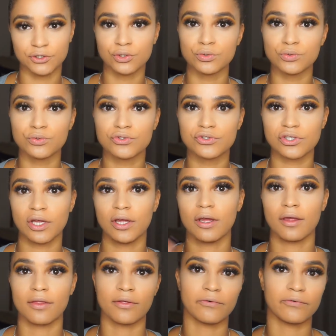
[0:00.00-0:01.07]
used
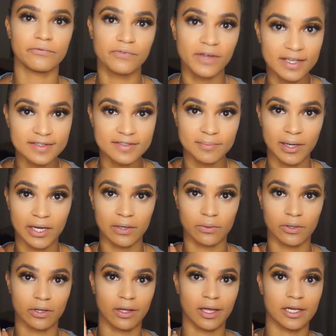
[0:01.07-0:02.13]
the face
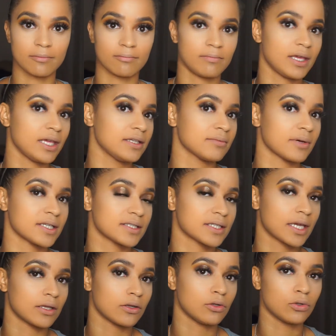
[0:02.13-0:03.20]
powder and it made my
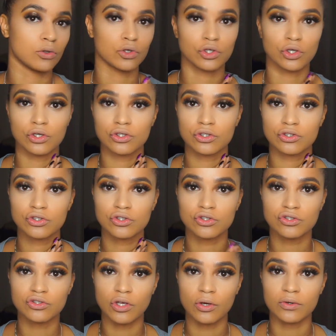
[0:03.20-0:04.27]
skin look
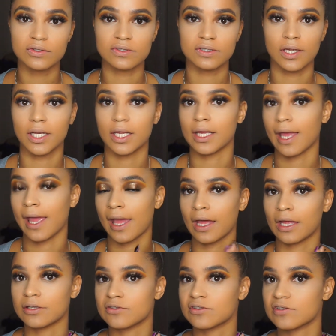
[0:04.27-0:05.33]
so stunning
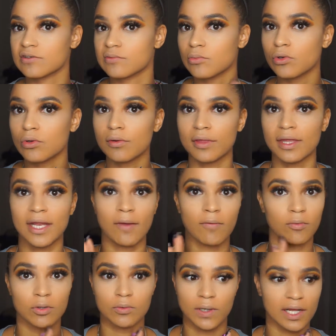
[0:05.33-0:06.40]
and smooth, and
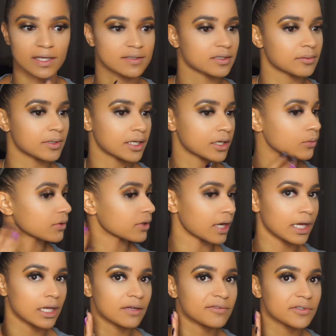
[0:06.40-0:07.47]
everyone would ask me like, what the
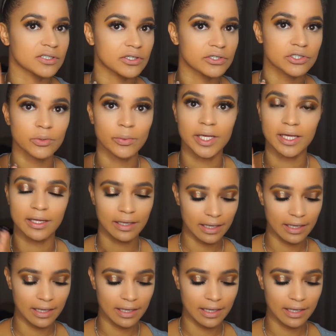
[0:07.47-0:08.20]
hell have you done to it?